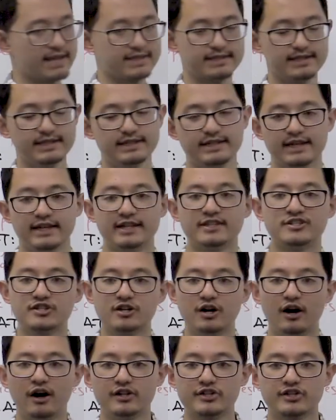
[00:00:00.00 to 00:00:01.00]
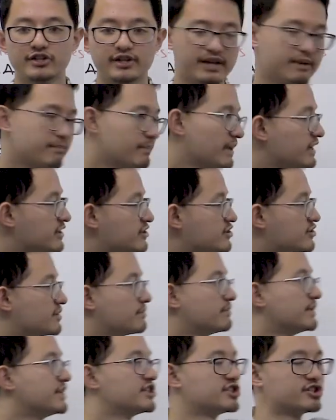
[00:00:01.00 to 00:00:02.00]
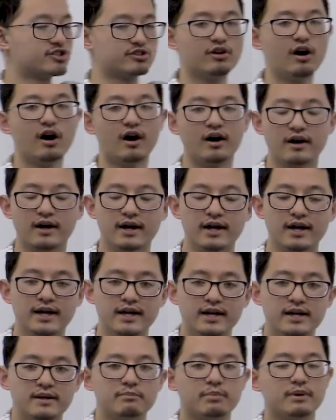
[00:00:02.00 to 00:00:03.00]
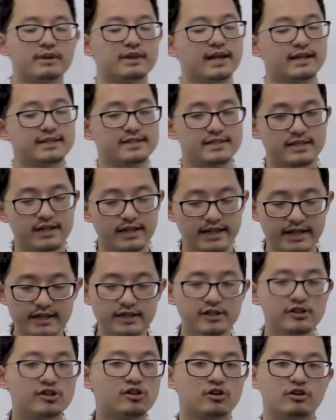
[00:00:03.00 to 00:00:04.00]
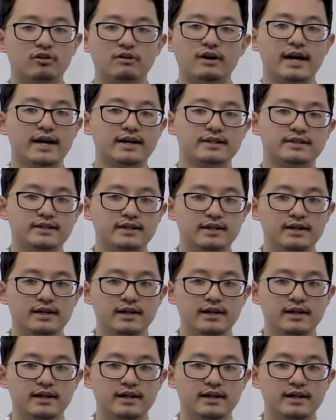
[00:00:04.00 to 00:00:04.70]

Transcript: acid, its conjugate base should be strong, but that's incorrect.